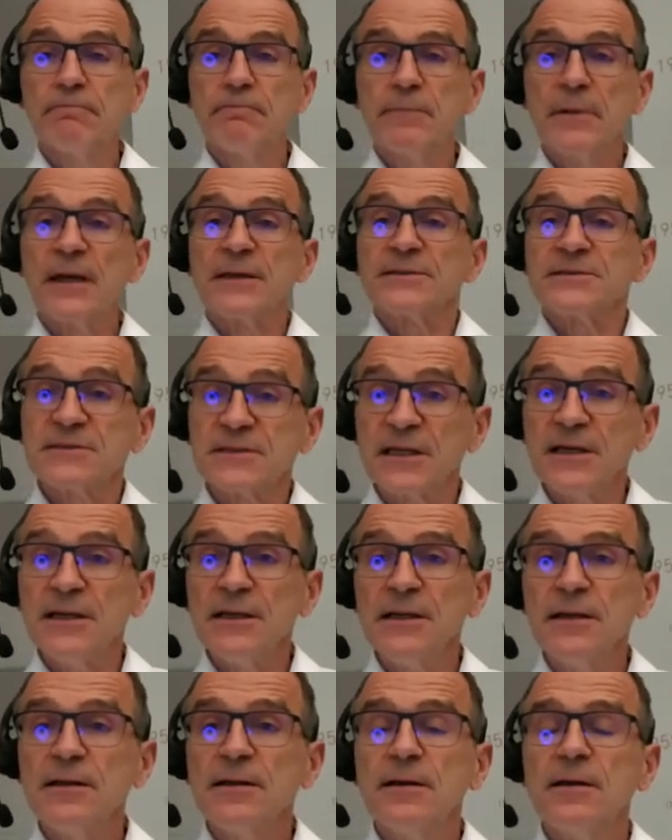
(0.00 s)
and
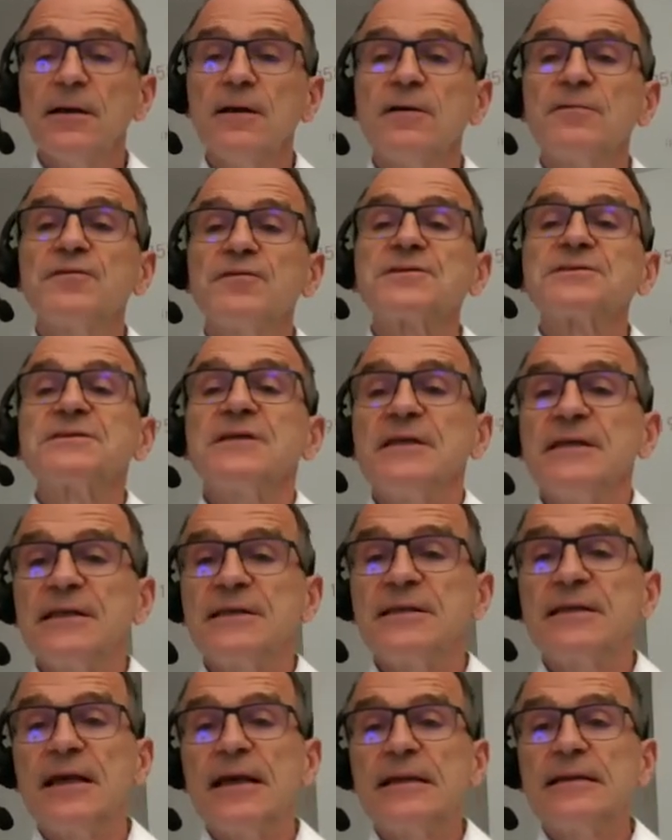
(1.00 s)
still
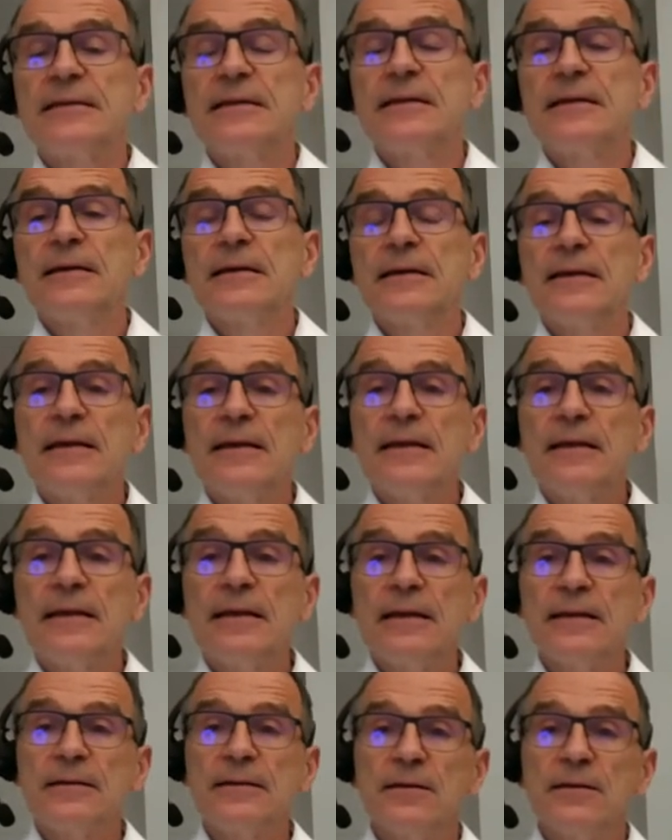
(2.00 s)
facilitate
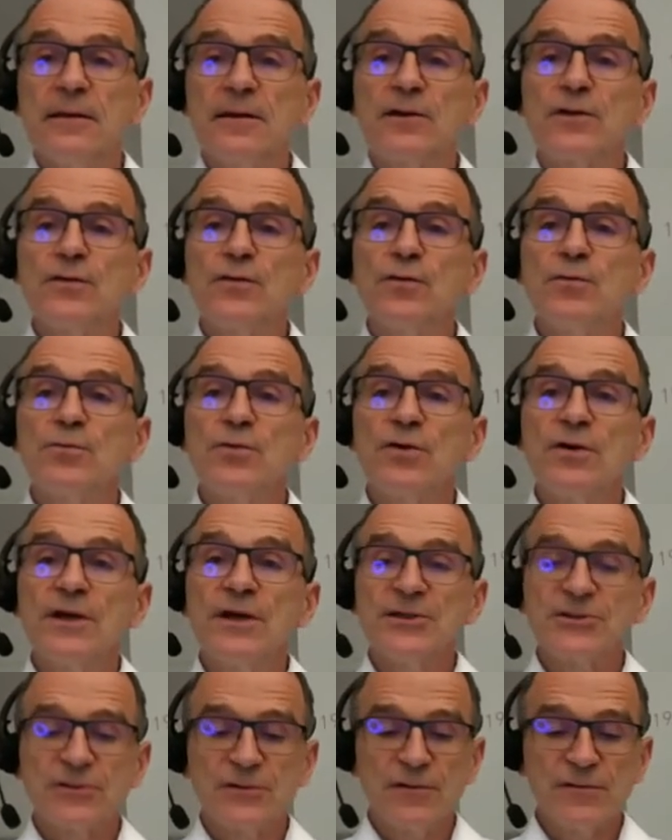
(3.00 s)
an
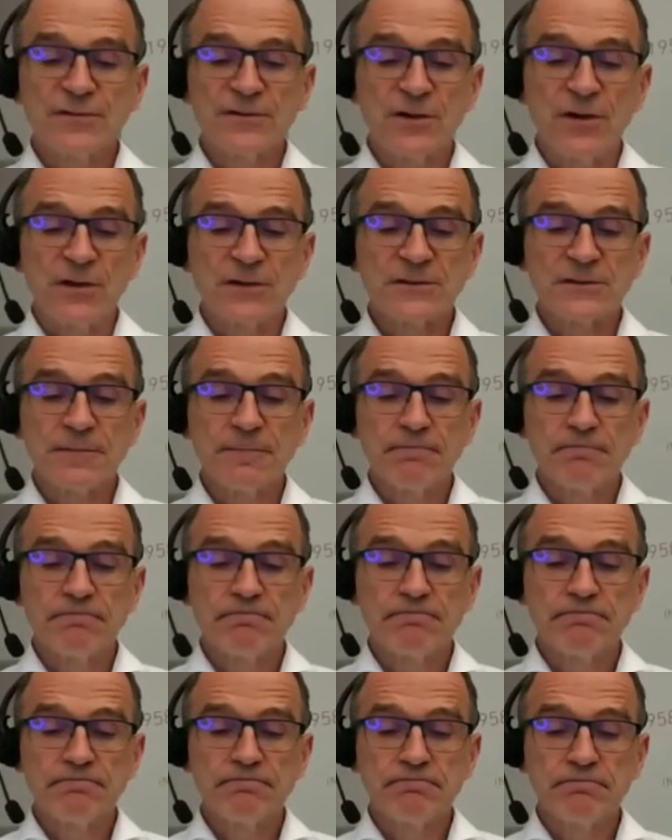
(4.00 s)
accumulation of stocks
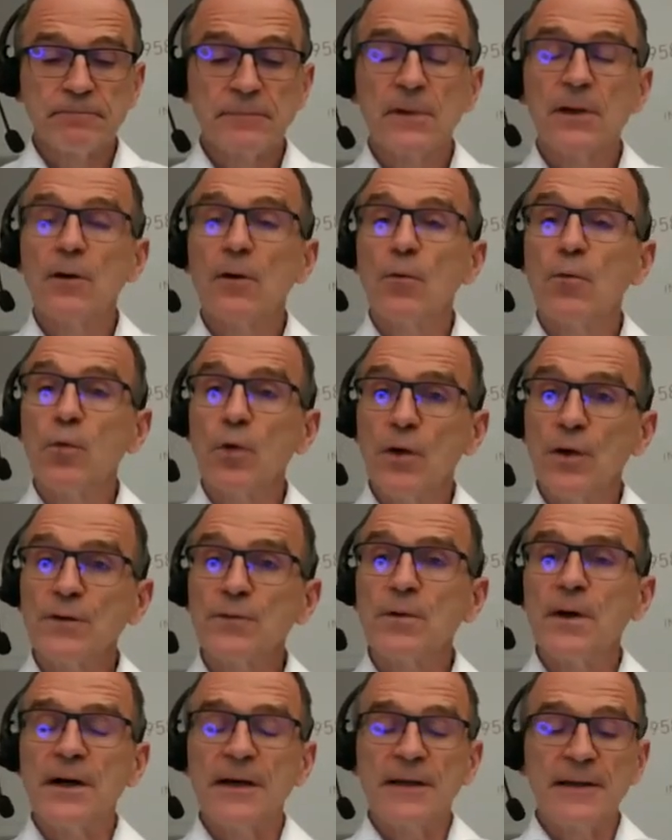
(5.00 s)

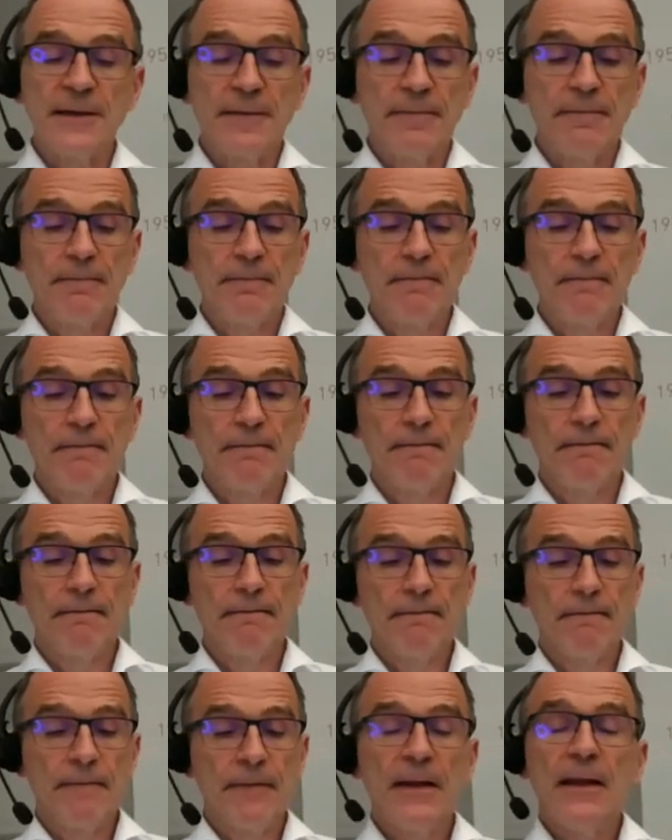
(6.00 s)
worldwide.
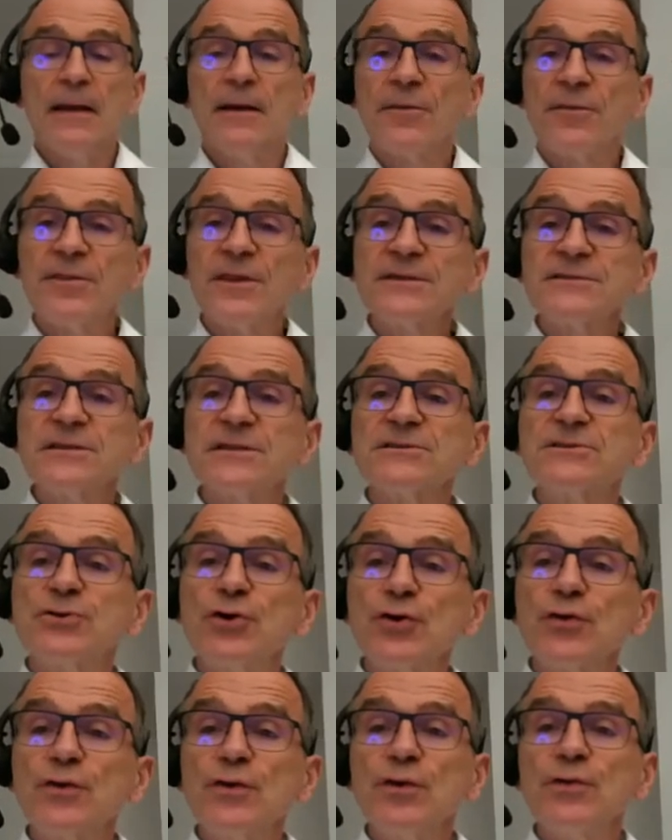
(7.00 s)
This is
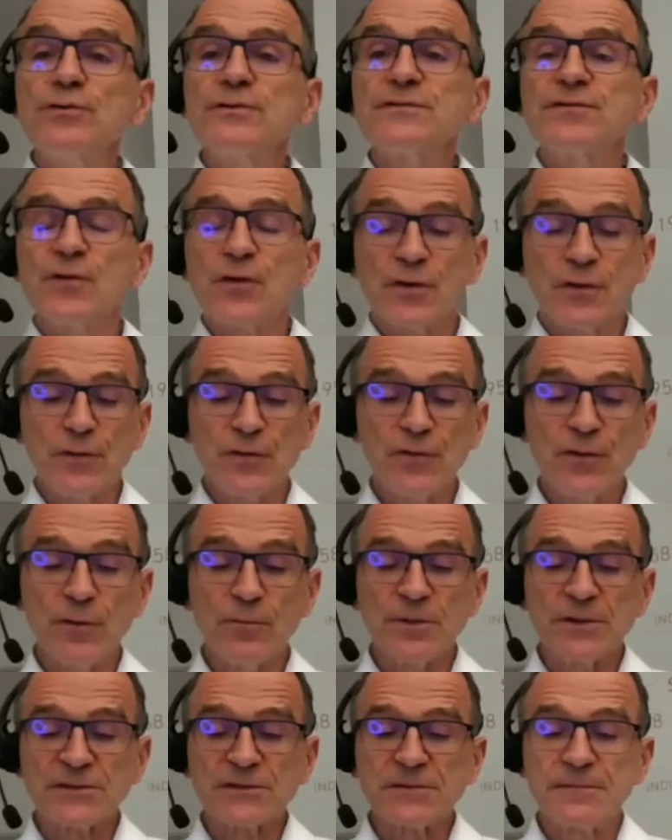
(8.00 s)
good news for
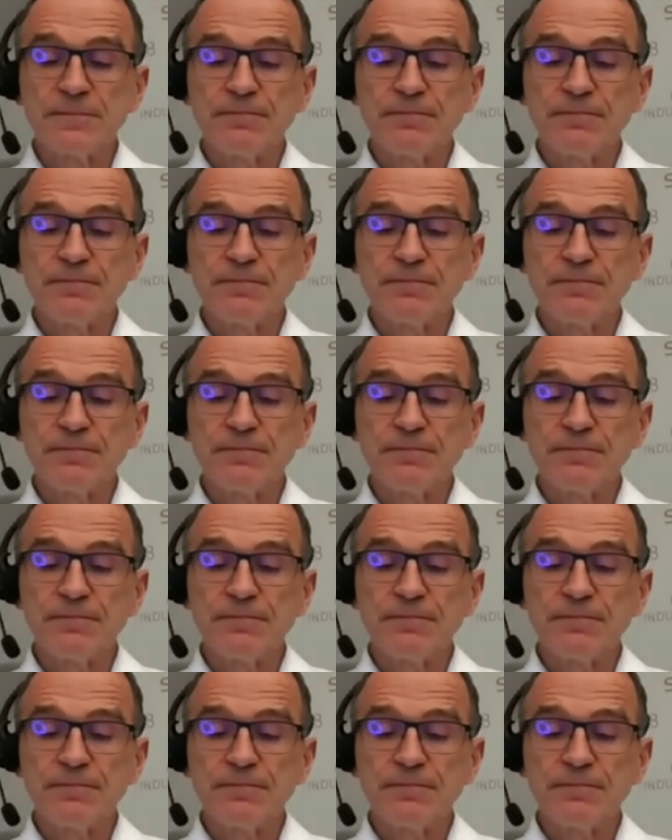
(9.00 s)
consumers.